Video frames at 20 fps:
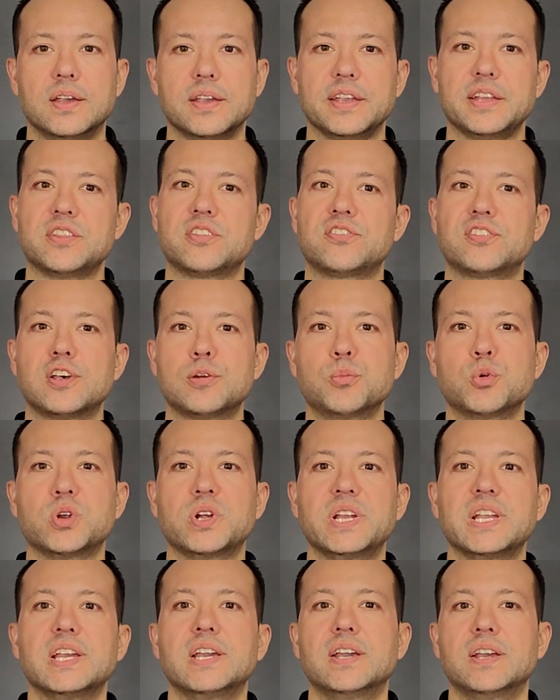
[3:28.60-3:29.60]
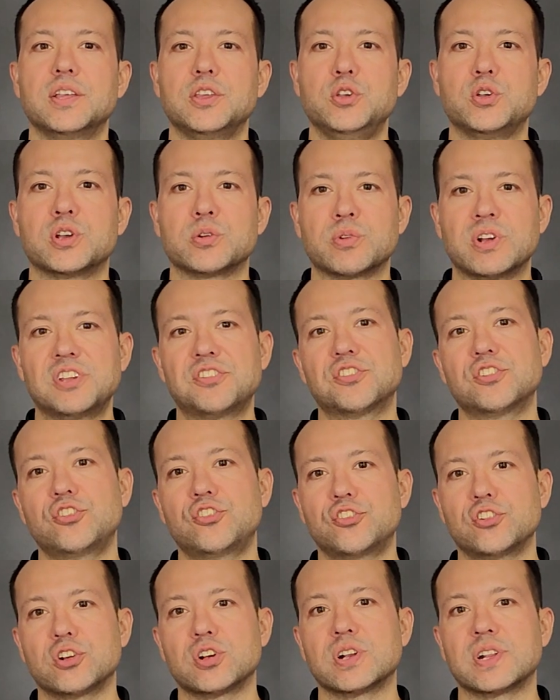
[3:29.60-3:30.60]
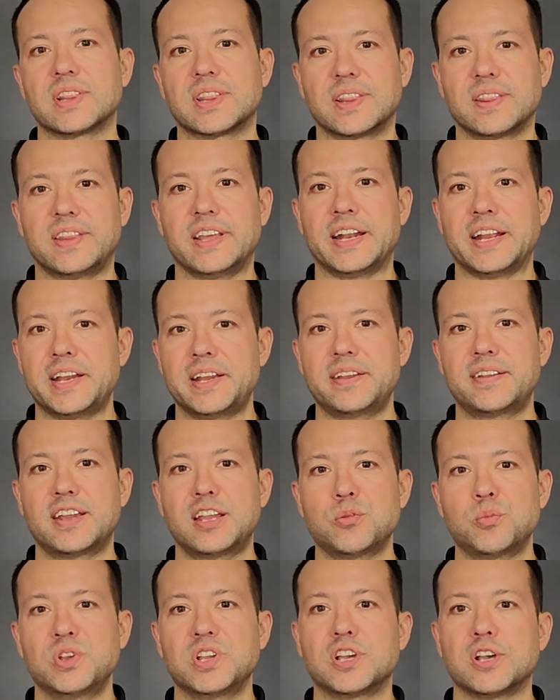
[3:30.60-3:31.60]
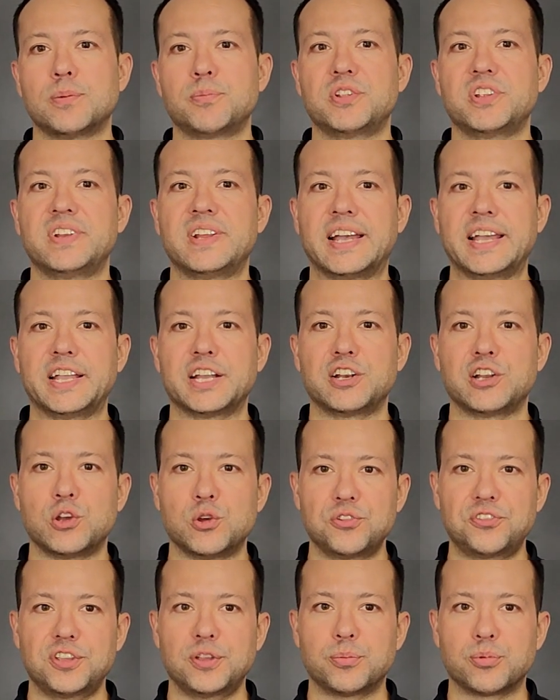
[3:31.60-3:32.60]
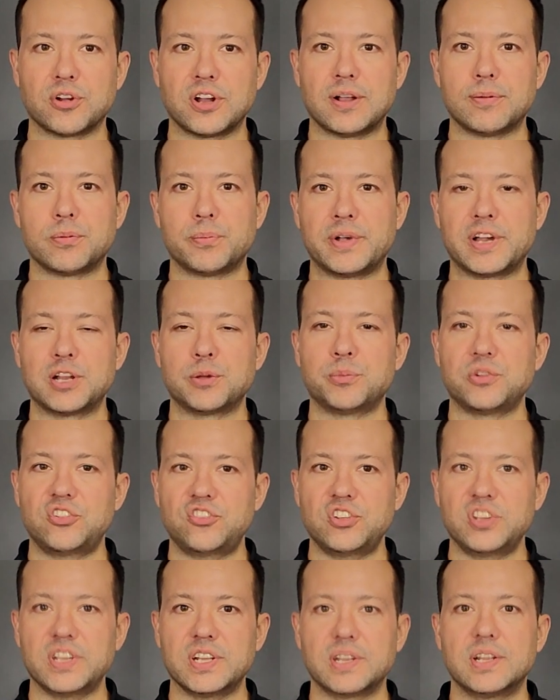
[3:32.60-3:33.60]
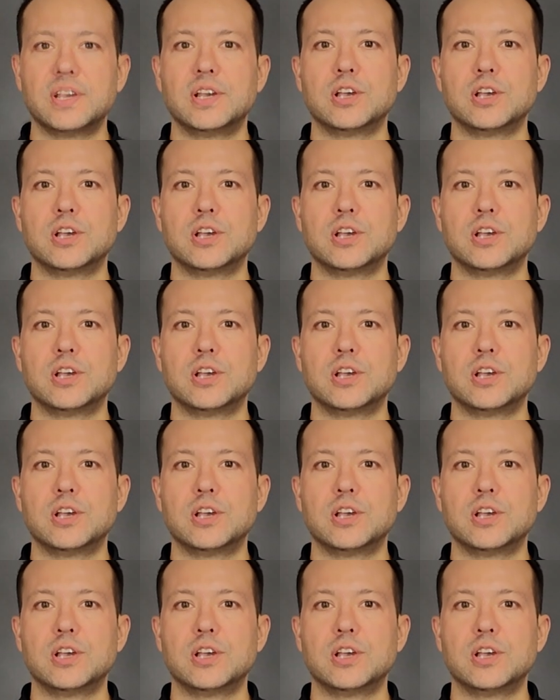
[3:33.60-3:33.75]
In summary, you can rest assured that anytime we come to diagnose a problem on a machine,